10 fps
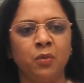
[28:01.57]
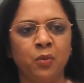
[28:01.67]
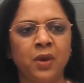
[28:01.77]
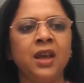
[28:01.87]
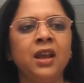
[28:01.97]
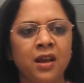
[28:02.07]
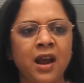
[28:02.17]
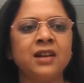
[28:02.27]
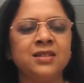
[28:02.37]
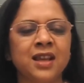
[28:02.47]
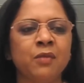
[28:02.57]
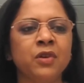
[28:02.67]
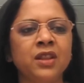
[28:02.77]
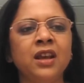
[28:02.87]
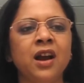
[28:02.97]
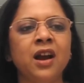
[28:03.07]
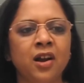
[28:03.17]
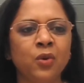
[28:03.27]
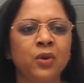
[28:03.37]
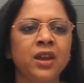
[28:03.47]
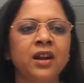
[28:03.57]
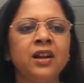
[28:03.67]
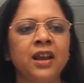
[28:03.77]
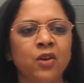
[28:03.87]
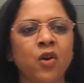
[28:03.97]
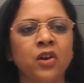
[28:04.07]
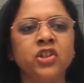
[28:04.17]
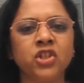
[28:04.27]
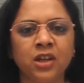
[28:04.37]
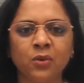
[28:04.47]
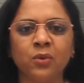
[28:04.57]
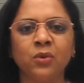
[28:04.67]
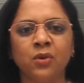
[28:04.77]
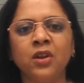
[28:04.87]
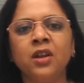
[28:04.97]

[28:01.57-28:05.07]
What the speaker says: we at Sehmati are looking at technology to